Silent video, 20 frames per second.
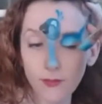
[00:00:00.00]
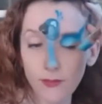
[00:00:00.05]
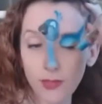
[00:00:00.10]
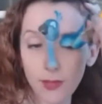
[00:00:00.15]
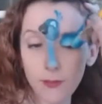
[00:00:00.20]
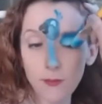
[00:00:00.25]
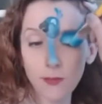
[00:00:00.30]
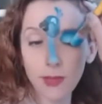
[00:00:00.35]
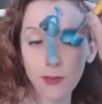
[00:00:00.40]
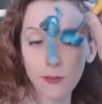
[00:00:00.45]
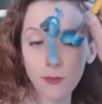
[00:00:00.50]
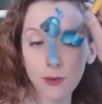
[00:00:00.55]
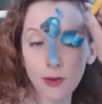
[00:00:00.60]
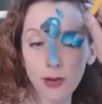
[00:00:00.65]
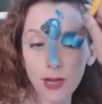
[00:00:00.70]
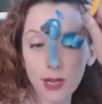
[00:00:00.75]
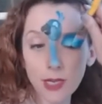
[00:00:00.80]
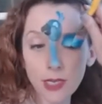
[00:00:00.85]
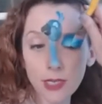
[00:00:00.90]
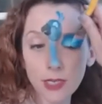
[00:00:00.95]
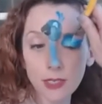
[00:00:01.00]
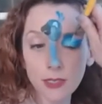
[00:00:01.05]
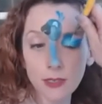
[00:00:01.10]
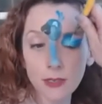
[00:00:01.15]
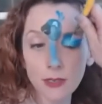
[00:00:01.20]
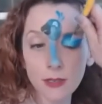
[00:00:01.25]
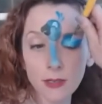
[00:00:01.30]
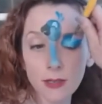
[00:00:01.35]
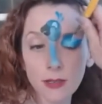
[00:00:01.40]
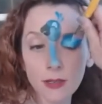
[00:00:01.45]
And flip my
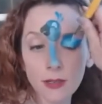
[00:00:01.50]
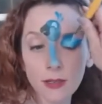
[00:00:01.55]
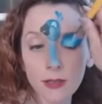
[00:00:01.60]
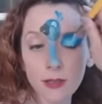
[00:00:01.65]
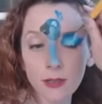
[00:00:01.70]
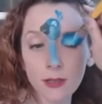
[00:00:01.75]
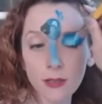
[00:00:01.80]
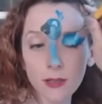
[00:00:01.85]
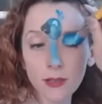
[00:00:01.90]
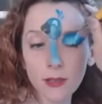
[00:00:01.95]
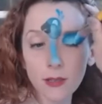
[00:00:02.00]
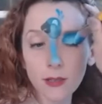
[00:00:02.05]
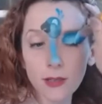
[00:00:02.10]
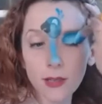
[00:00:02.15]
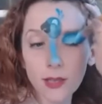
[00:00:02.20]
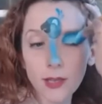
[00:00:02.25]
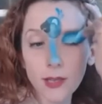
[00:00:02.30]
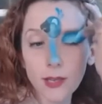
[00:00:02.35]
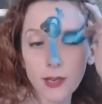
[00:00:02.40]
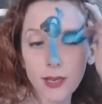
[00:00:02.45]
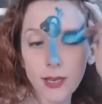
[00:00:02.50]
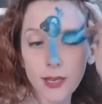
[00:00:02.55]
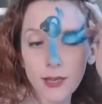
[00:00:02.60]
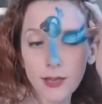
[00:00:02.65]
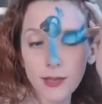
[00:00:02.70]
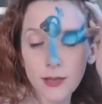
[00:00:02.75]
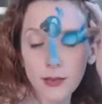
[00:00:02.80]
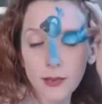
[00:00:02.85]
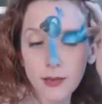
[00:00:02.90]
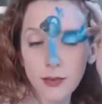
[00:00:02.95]
brush, lay it
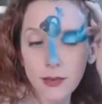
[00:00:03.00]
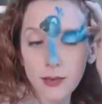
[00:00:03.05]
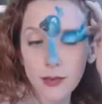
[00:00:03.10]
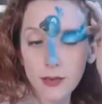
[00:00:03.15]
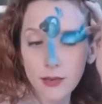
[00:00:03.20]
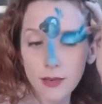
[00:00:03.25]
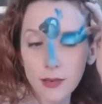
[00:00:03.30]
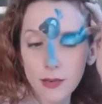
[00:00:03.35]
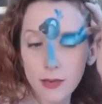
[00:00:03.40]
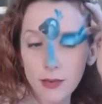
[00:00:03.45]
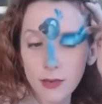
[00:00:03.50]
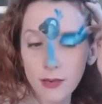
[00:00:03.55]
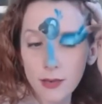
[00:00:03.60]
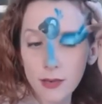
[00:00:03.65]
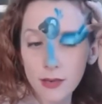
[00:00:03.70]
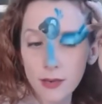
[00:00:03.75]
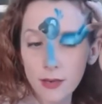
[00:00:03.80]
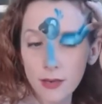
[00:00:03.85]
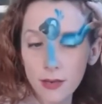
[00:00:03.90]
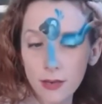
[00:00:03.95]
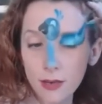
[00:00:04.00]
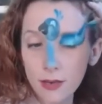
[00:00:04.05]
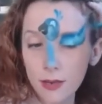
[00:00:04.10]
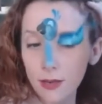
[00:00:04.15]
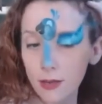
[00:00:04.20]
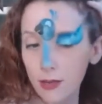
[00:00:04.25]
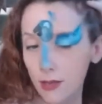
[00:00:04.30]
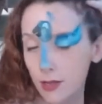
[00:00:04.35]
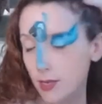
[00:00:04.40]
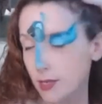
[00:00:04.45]
down,
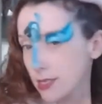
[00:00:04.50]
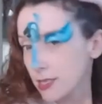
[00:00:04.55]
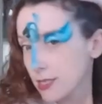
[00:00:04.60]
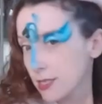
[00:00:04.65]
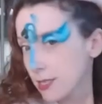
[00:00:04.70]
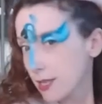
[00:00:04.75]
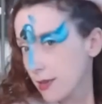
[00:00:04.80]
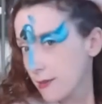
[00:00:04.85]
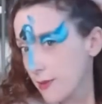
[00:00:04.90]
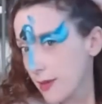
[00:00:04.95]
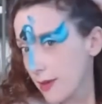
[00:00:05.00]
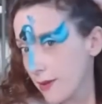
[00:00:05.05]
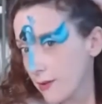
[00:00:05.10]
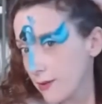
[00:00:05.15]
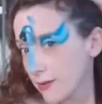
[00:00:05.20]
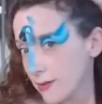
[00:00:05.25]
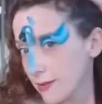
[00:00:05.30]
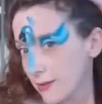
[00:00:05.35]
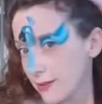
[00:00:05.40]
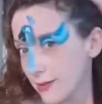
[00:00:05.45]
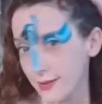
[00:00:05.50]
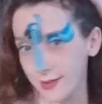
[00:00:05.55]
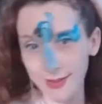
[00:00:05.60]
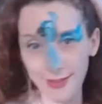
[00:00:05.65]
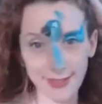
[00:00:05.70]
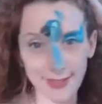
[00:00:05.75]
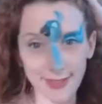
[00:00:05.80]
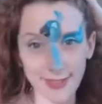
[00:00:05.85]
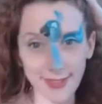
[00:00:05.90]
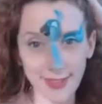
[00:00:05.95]
and just come out.
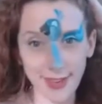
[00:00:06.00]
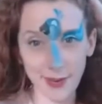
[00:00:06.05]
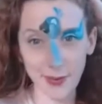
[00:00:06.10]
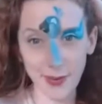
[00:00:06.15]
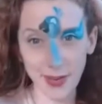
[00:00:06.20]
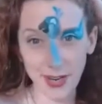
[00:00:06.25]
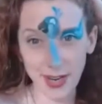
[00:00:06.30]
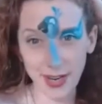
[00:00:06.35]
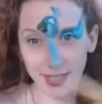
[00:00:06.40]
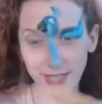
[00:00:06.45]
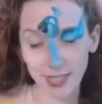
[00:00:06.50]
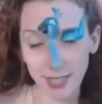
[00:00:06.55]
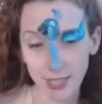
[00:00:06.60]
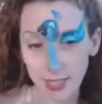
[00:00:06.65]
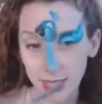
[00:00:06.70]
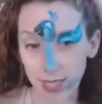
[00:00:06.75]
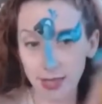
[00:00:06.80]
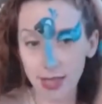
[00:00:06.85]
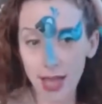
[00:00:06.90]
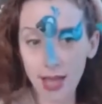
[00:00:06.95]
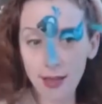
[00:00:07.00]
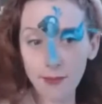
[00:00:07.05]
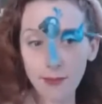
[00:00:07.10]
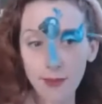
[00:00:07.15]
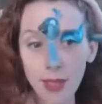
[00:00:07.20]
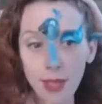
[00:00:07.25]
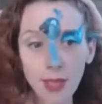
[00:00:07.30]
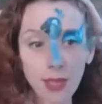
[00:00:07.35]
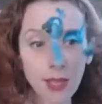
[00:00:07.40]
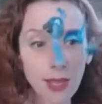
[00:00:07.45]
There we are, just like
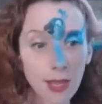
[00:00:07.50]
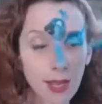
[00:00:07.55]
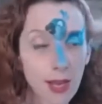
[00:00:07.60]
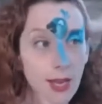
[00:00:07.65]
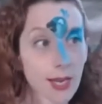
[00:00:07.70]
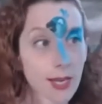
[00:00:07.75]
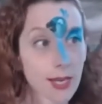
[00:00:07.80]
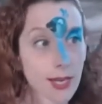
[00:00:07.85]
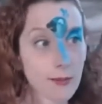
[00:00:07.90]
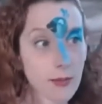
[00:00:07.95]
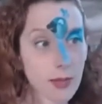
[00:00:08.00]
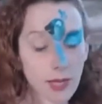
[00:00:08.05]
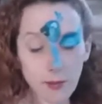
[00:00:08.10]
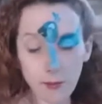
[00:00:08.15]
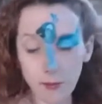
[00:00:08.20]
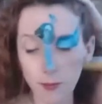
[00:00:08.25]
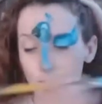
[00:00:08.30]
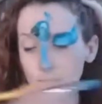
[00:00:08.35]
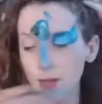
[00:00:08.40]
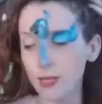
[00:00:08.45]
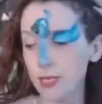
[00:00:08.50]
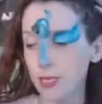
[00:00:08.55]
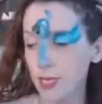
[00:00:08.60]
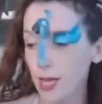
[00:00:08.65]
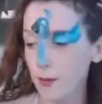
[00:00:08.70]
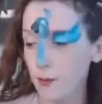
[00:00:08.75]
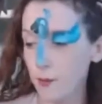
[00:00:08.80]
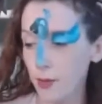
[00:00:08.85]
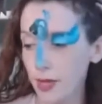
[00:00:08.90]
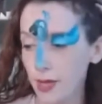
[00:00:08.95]
that. And I'm going to bring the
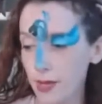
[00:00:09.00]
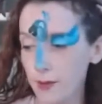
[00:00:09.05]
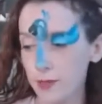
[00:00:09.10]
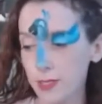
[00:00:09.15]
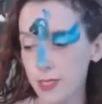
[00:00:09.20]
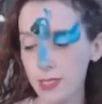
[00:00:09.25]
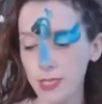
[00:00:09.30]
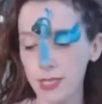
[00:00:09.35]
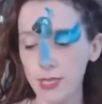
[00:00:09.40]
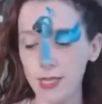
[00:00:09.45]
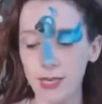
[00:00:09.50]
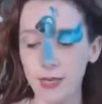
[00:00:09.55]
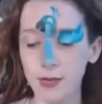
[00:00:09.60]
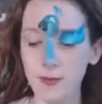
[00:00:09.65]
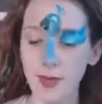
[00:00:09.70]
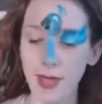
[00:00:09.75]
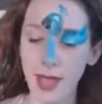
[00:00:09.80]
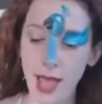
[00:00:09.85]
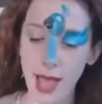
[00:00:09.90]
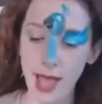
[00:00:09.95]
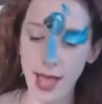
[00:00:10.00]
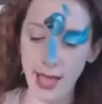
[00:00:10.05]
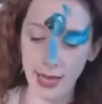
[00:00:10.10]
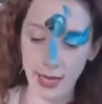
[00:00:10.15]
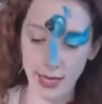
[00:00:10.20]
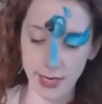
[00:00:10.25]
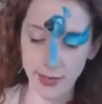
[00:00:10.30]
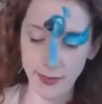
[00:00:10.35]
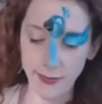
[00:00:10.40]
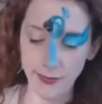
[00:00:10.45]
top wing up just a little bit
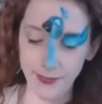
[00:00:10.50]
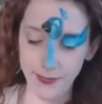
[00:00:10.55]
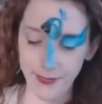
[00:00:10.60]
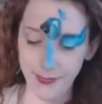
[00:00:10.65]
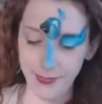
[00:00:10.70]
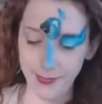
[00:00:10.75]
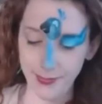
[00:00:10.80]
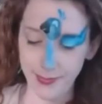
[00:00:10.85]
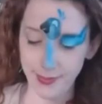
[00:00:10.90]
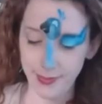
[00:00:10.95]
higher.